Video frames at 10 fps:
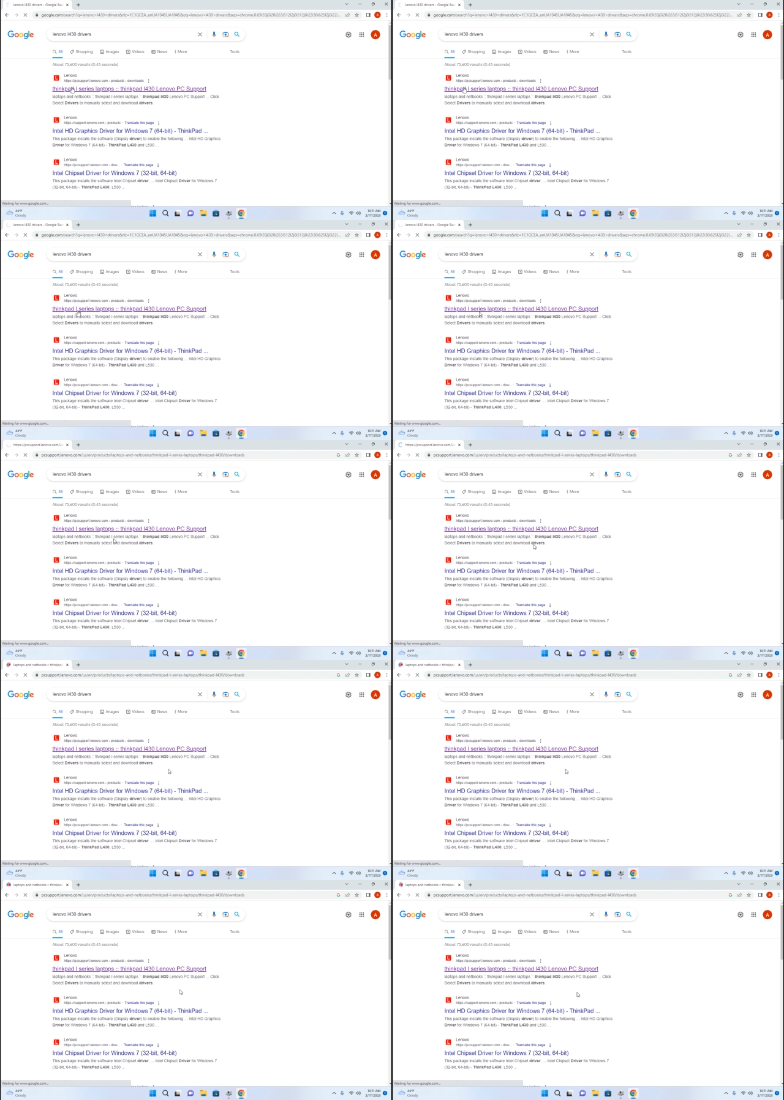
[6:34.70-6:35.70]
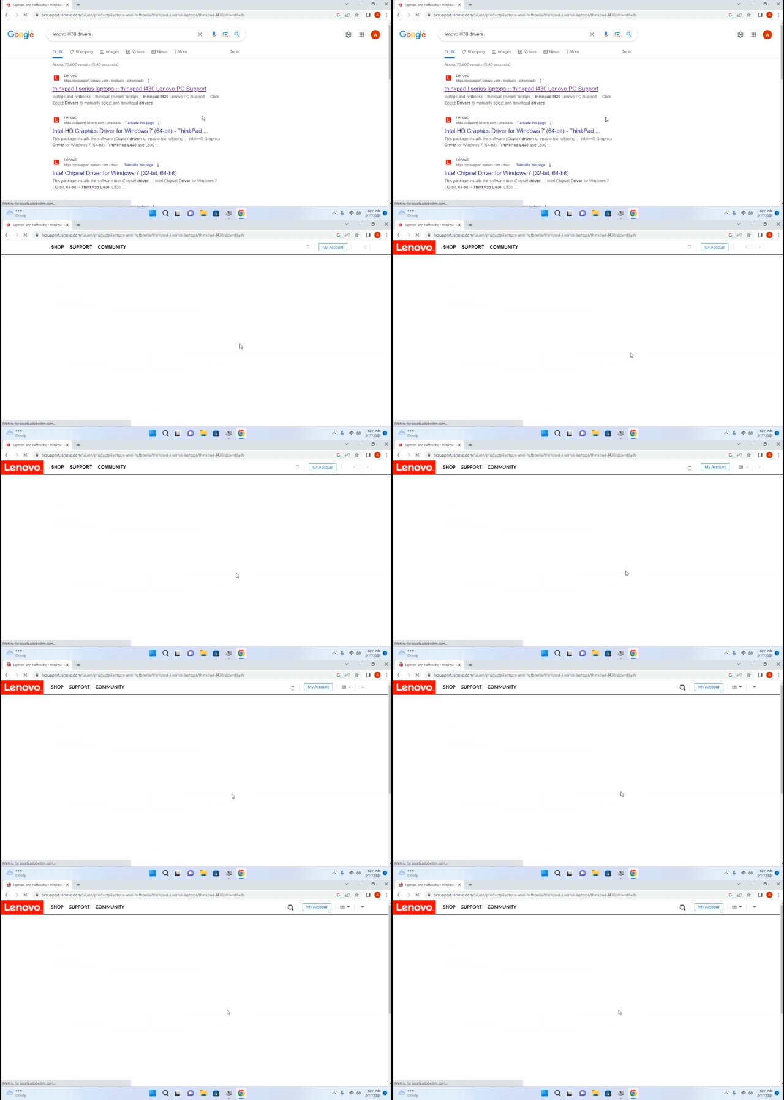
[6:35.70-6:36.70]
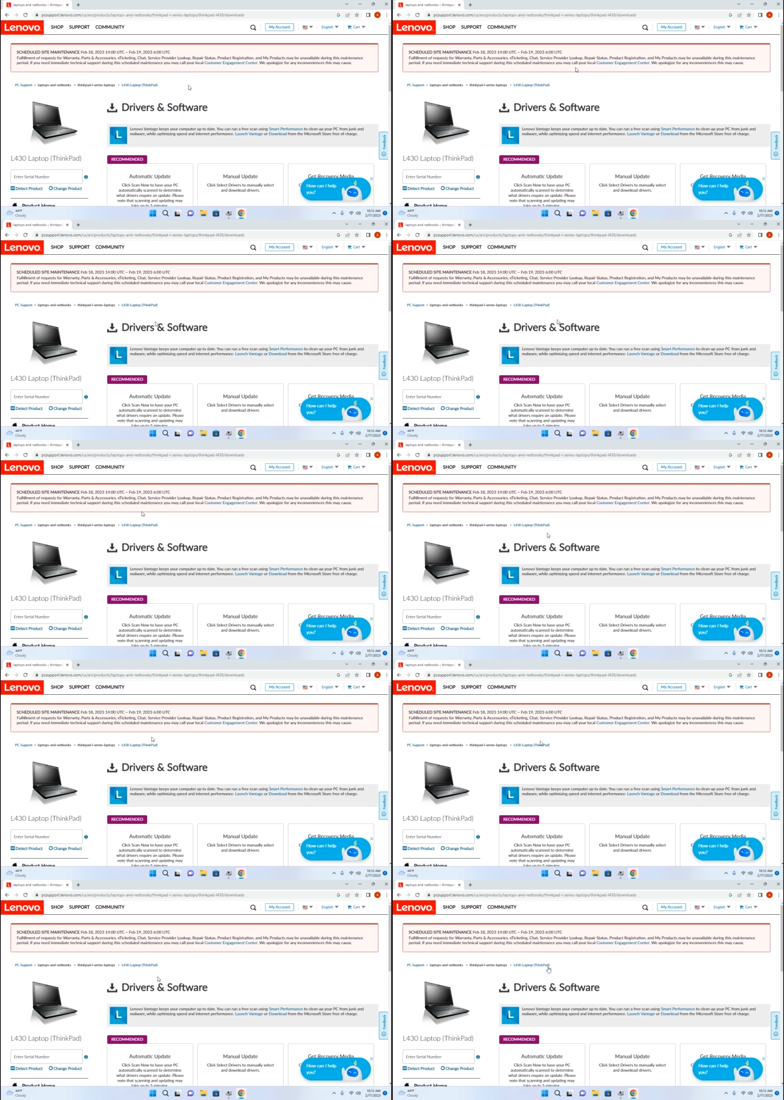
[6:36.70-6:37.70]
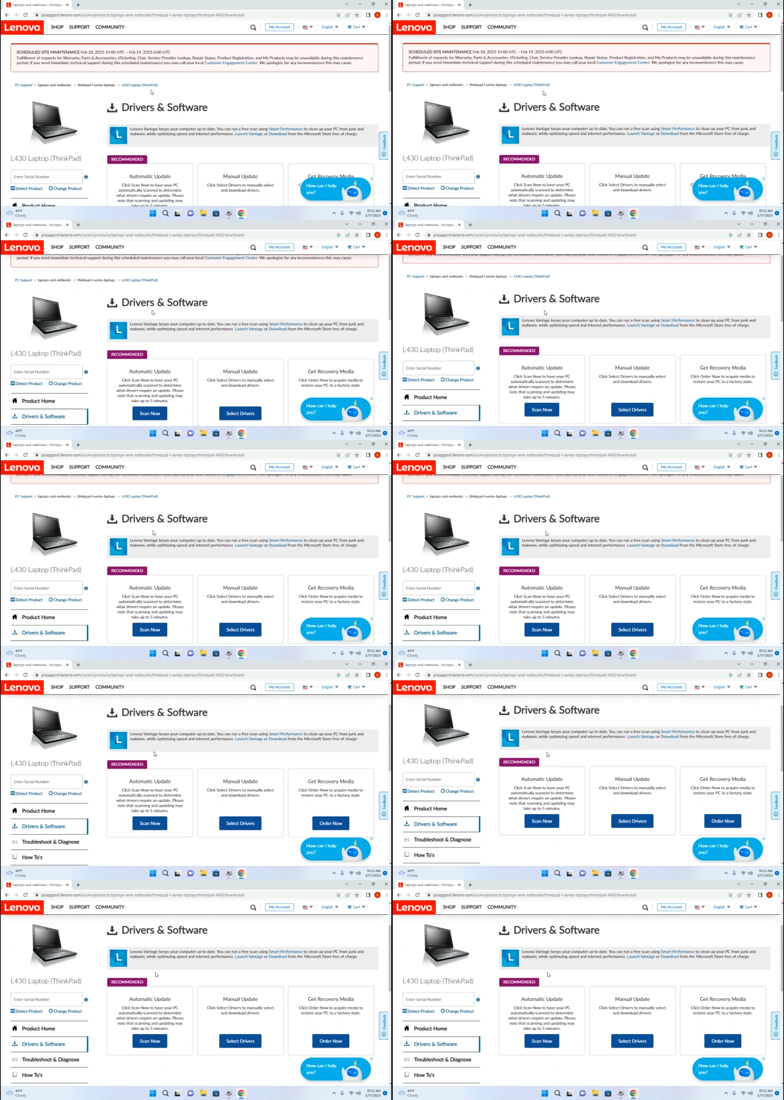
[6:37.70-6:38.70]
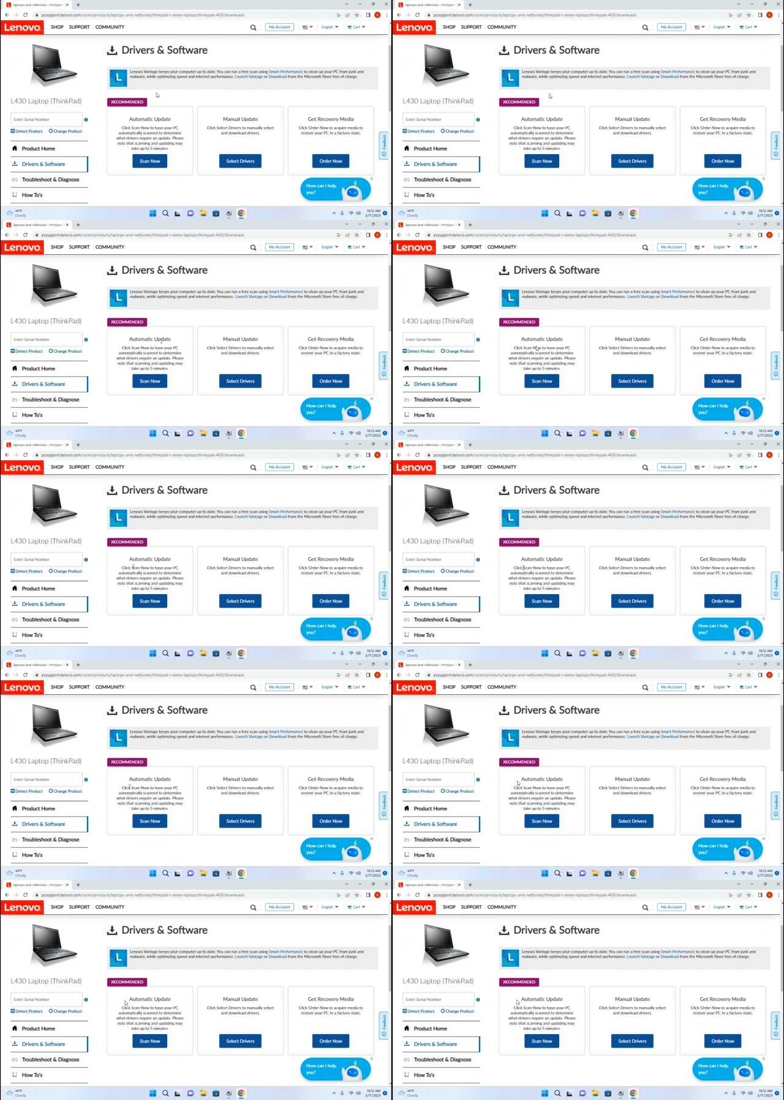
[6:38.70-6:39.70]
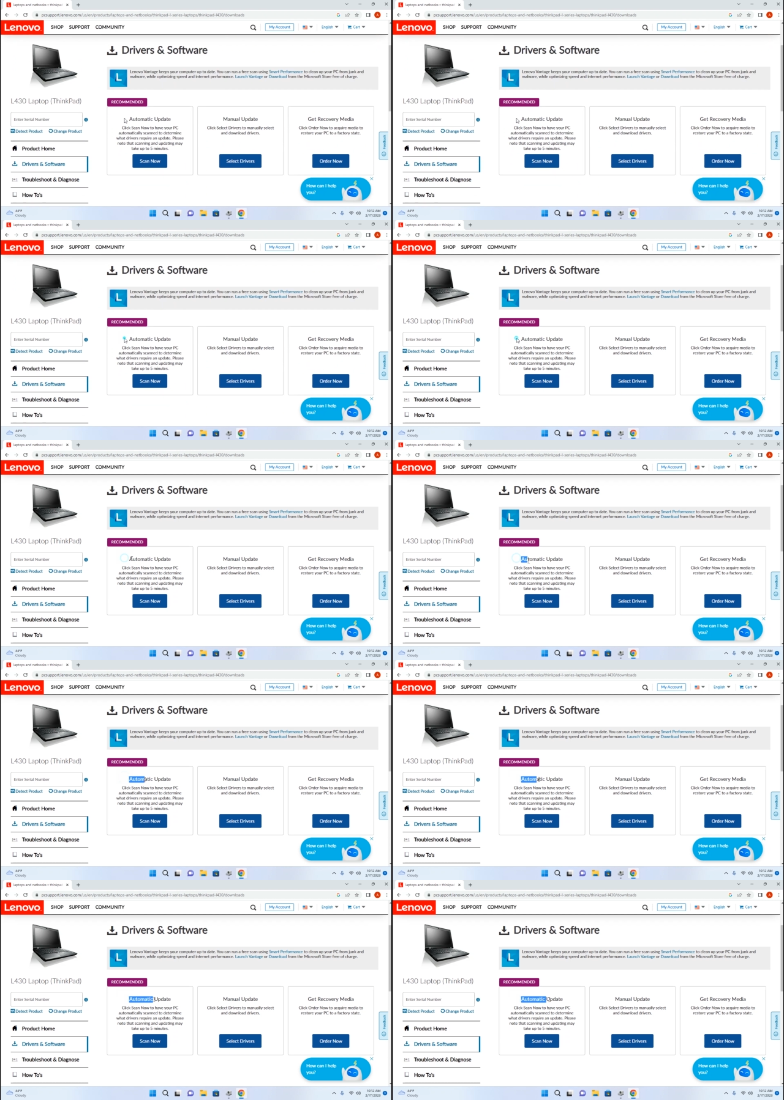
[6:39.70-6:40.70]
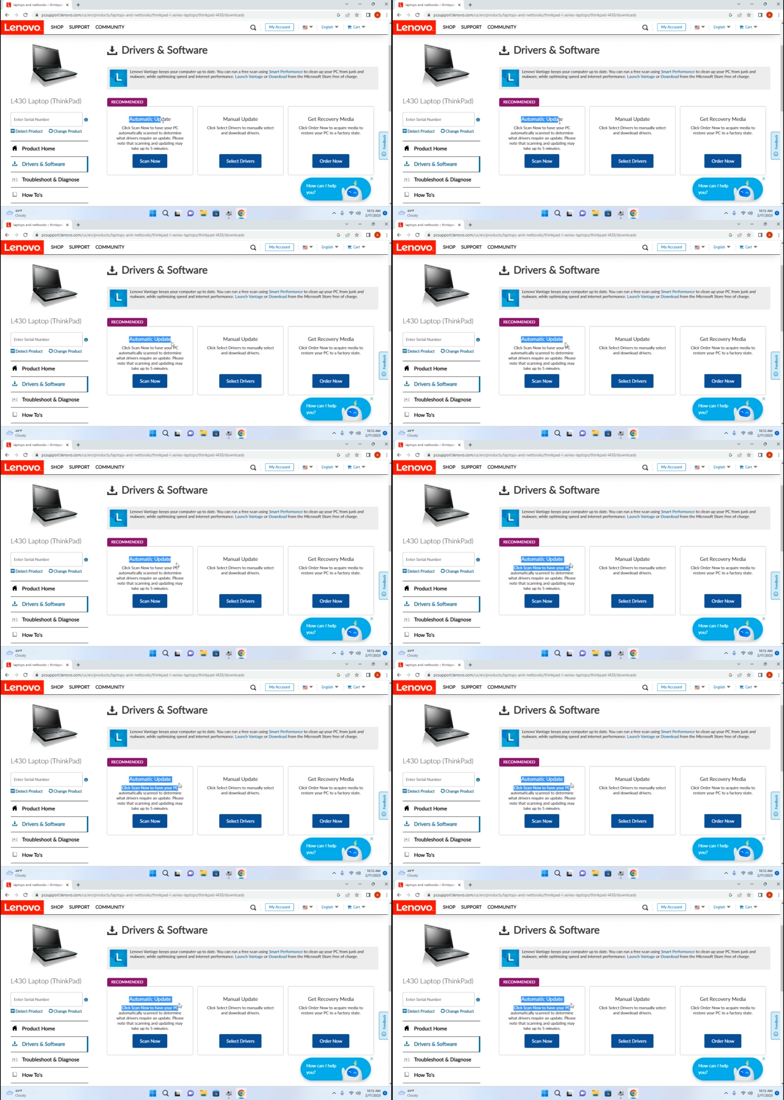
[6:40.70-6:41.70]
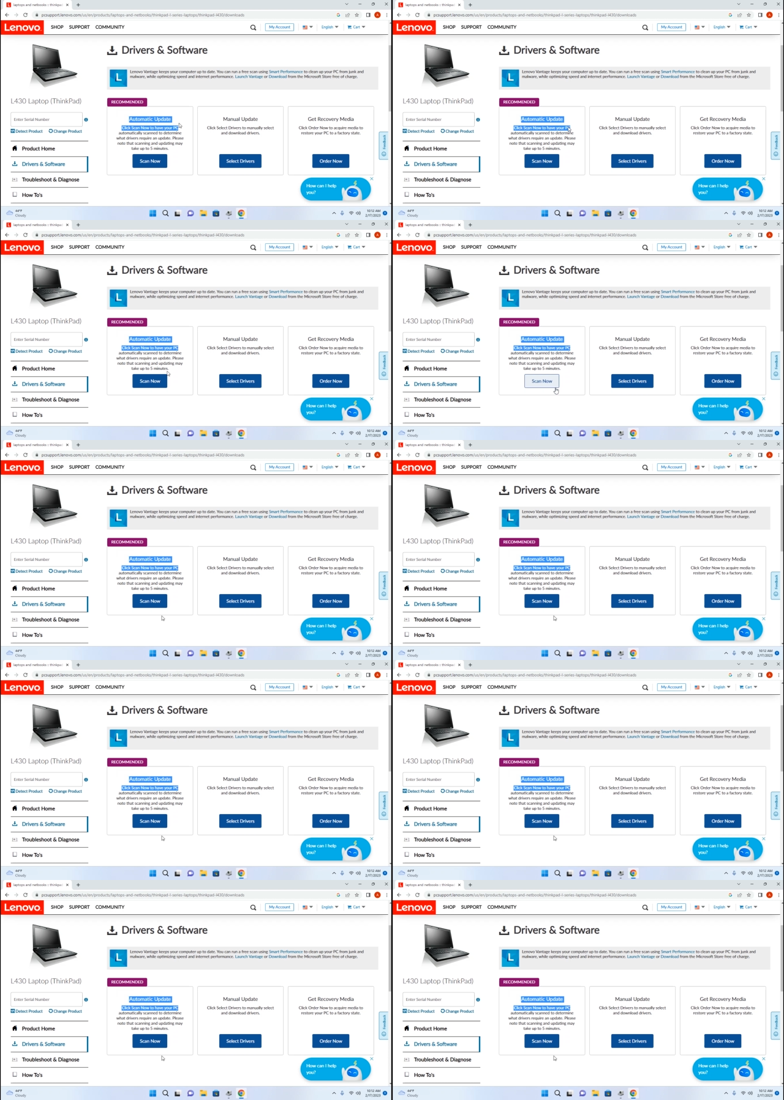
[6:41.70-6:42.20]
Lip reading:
No face is visible, so there are no lips to read.